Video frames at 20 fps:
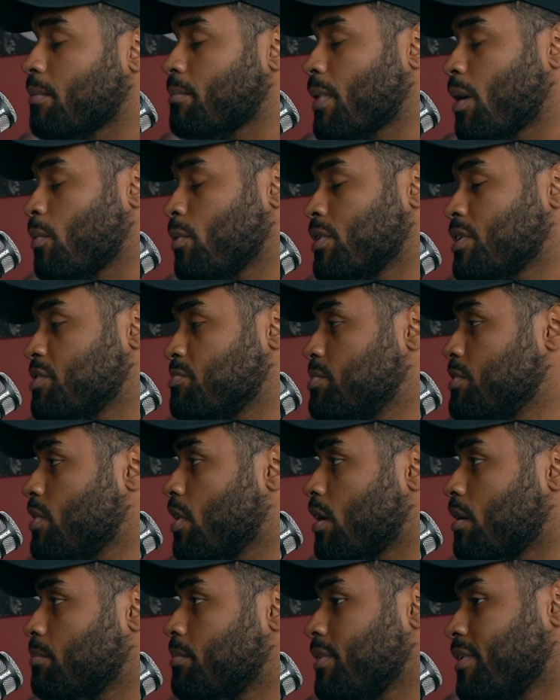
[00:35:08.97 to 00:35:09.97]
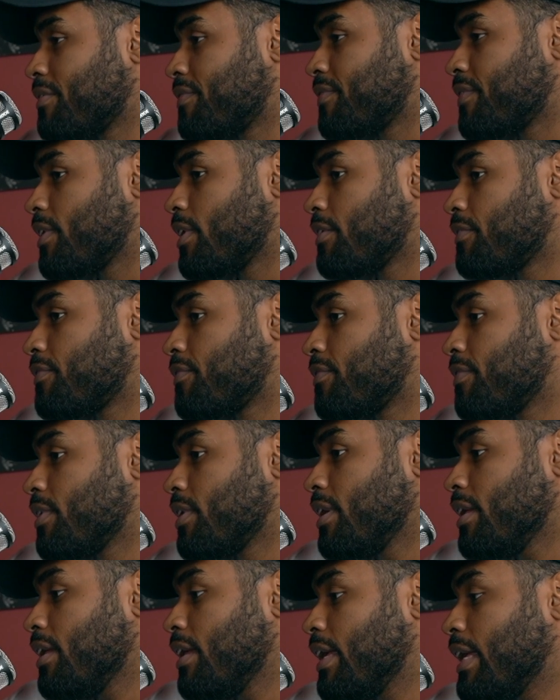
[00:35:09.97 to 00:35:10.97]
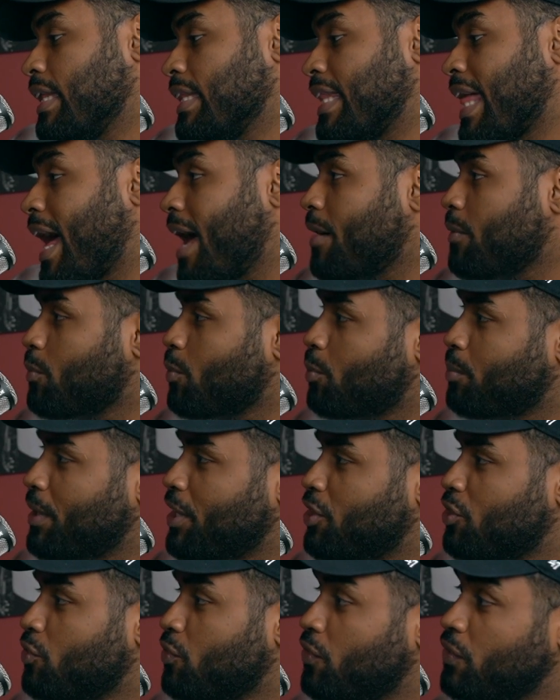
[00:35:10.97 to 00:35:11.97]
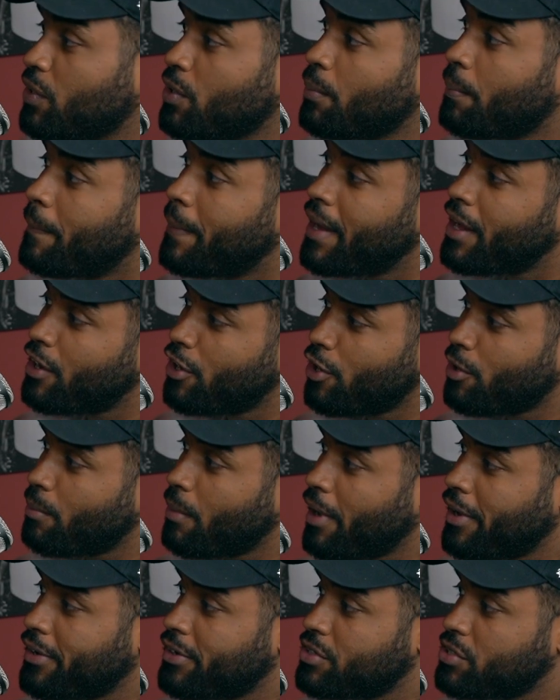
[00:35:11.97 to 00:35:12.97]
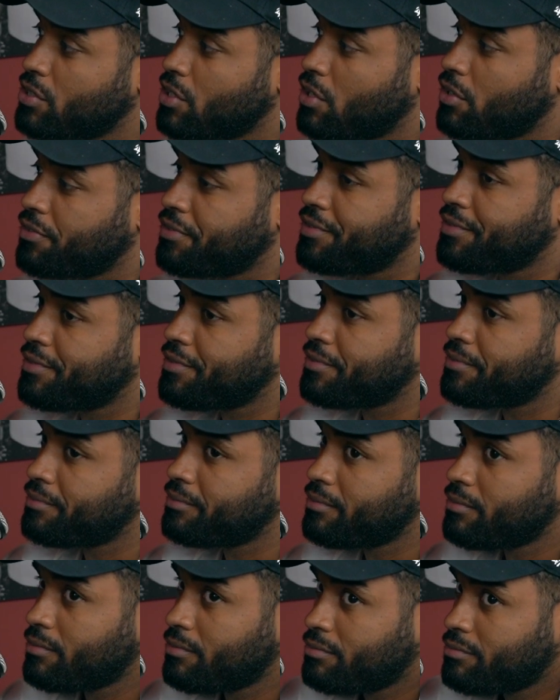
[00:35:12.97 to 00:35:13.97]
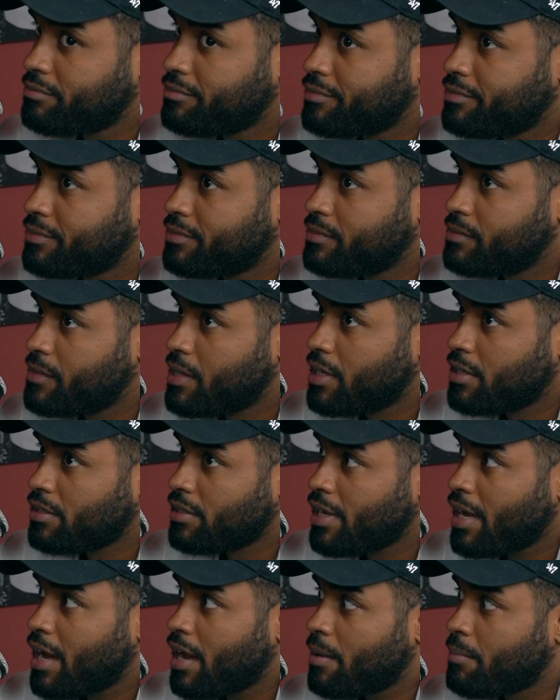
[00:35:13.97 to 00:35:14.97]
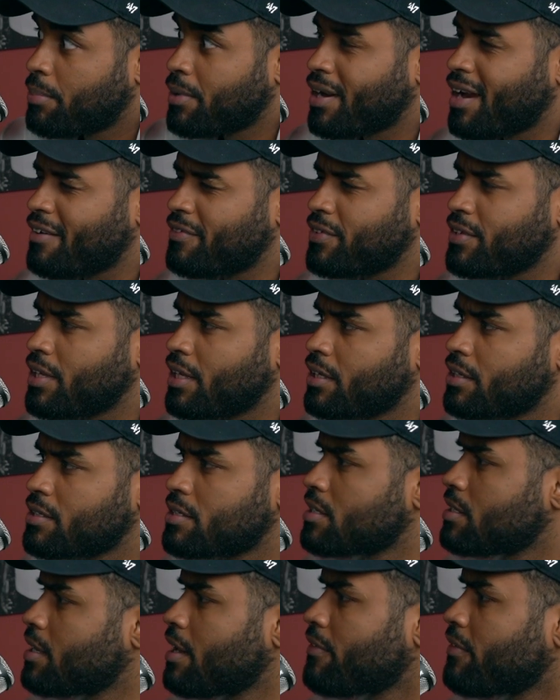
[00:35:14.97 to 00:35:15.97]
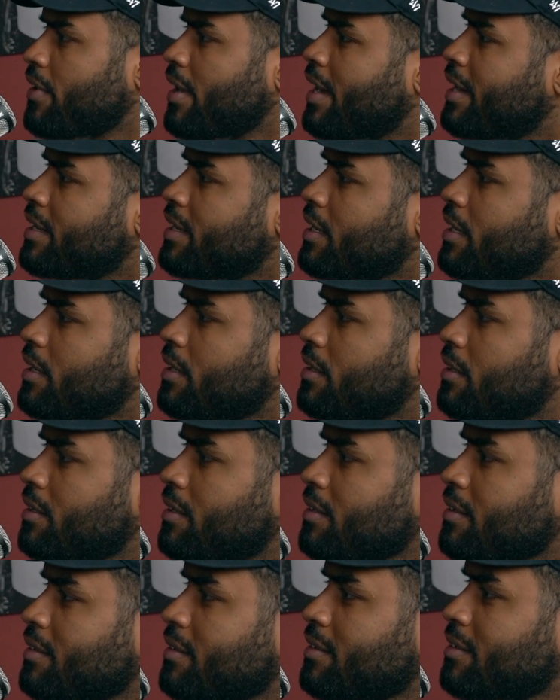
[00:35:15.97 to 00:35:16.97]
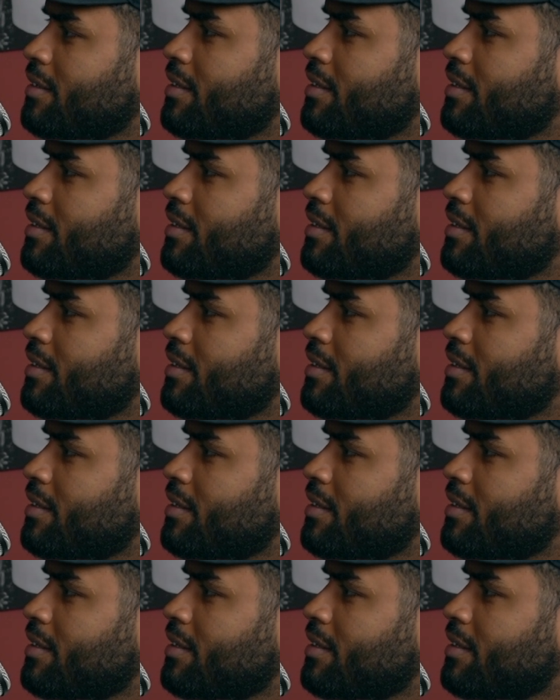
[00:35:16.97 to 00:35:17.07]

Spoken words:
I don't know, I'm not one to speak on it, but if that will make you feel better about yourself, then yeah. But I feel like it's a never ending.